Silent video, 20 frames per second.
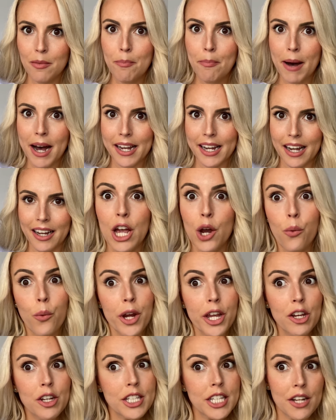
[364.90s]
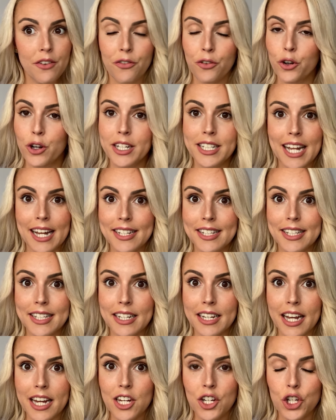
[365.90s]
para. We use it for a
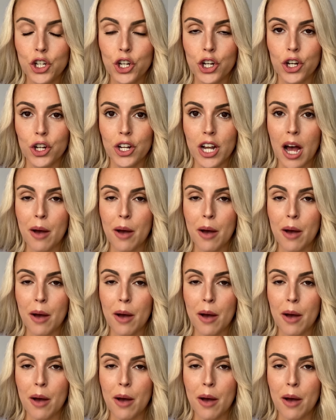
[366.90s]
destination.